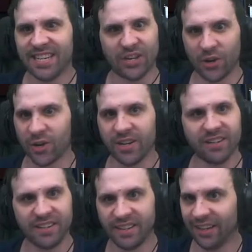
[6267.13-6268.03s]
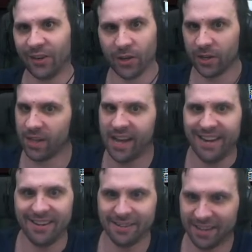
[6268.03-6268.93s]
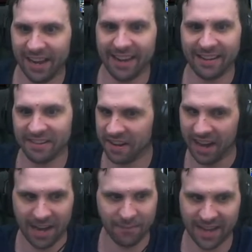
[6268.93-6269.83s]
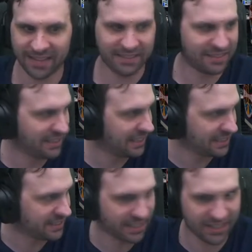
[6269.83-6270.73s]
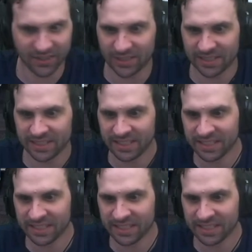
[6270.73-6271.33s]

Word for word: It hurt. It hurt a lot. And I'm not gonna sit here and